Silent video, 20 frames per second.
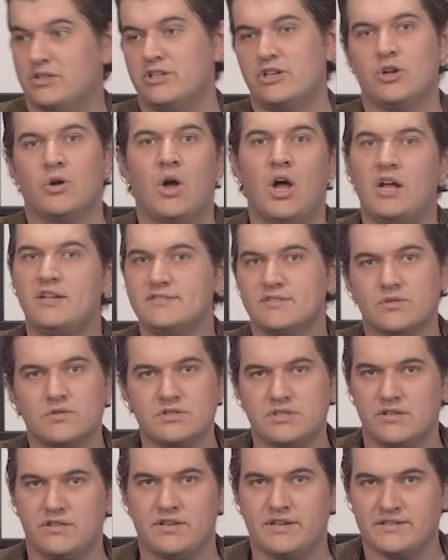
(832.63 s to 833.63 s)
You know, all
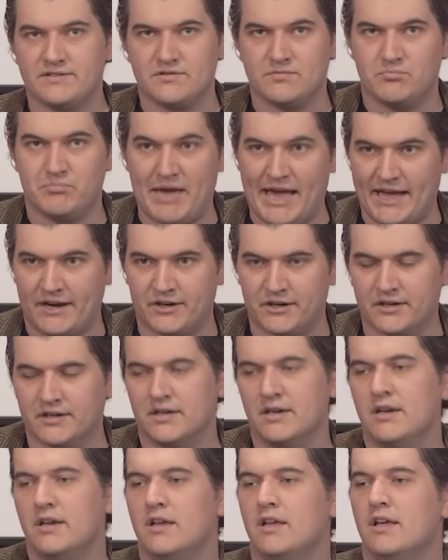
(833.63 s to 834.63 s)
sorts of things matter.